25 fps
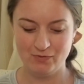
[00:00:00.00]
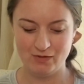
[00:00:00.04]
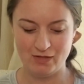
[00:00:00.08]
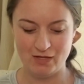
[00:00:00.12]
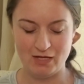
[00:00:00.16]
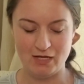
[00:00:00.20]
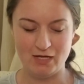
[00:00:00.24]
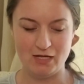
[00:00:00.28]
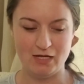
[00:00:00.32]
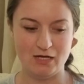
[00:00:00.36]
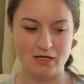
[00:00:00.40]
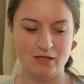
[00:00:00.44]

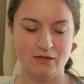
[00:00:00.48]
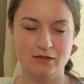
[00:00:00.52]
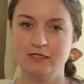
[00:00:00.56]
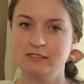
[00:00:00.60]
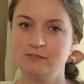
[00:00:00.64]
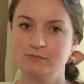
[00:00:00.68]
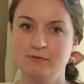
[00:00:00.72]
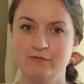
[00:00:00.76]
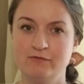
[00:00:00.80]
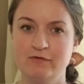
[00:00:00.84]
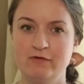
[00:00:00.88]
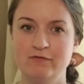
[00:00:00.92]
and
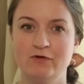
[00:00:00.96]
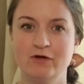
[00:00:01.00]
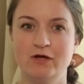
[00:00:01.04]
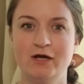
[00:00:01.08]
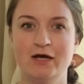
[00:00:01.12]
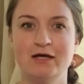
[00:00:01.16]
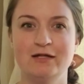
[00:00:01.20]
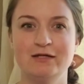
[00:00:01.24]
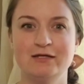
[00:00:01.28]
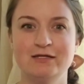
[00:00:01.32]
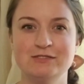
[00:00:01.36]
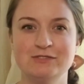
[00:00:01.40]
that's my favorite
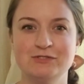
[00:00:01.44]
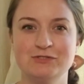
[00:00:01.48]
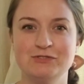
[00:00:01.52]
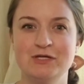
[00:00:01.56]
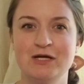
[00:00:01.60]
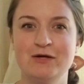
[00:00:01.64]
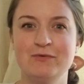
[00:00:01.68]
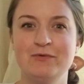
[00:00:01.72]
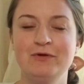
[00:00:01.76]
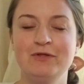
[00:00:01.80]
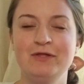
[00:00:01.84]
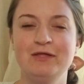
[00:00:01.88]
kind because there's
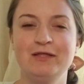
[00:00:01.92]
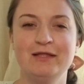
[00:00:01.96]
not really